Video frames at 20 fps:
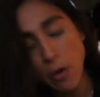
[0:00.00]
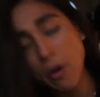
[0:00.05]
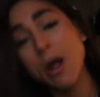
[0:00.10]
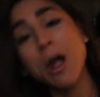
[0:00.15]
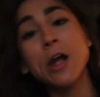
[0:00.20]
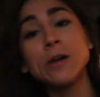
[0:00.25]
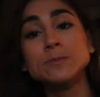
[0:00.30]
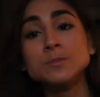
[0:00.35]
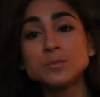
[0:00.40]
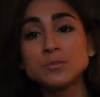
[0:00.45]

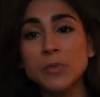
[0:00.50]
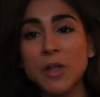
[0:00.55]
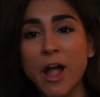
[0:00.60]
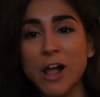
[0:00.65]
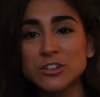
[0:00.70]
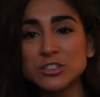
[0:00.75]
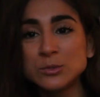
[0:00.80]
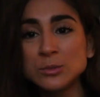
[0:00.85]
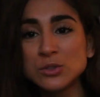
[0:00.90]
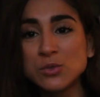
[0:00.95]
Okay,
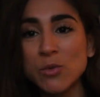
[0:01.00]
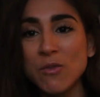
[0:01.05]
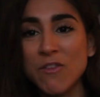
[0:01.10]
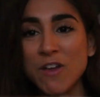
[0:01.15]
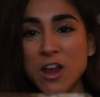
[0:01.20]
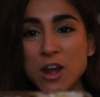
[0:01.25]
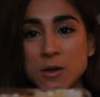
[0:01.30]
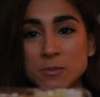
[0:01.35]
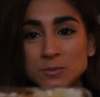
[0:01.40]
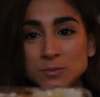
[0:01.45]
that's how much we've
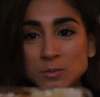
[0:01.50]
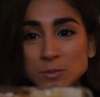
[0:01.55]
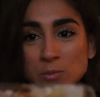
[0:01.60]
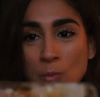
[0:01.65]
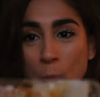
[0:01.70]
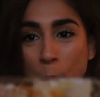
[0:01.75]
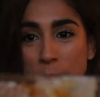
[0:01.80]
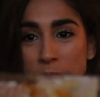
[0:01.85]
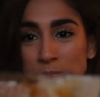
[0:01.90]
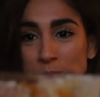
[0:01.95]
eaten.
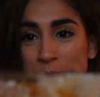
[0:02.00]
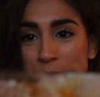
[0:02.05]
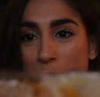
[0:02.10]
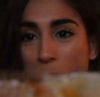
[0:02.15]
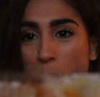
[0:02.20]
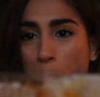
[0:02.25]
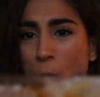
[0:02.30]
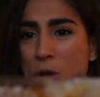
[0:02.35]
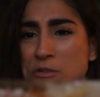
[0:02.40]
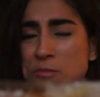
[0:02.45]

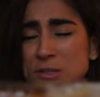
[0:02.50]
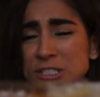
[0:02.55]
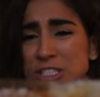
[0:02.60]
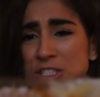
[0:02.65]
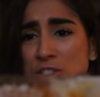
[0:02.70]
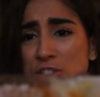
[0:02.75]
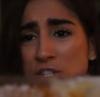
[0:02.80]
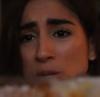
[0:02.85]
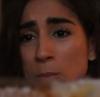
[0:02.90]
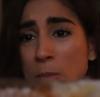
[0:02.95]
Which might
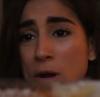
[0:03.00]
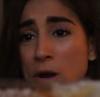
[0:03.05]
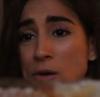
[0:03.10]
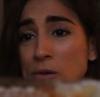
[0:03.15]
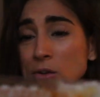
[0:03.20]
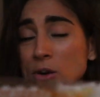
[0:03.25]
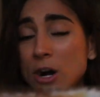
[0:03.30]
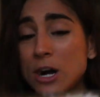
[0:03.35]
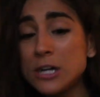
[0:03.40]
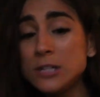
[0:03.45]
not seem like a
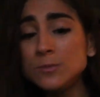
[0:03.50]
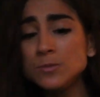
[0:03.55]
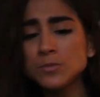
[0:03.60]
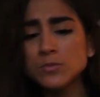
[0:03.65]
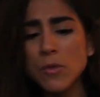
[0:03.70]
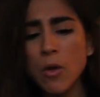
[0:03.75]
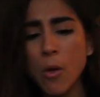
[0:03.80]
lot,